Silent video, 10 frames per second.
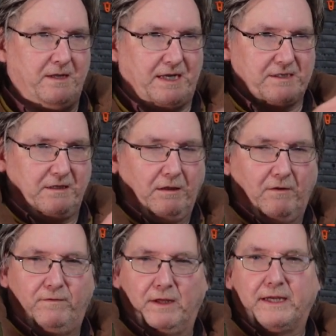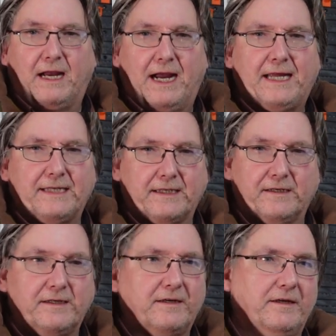That's lovely,
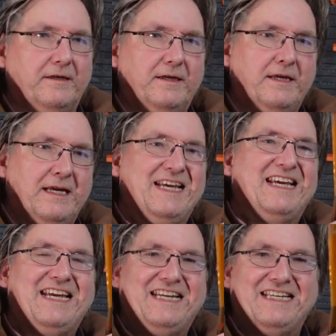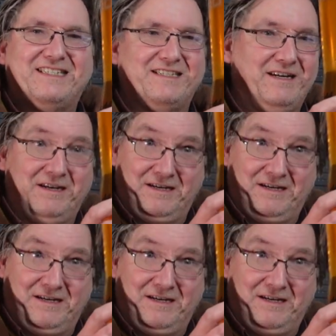and it is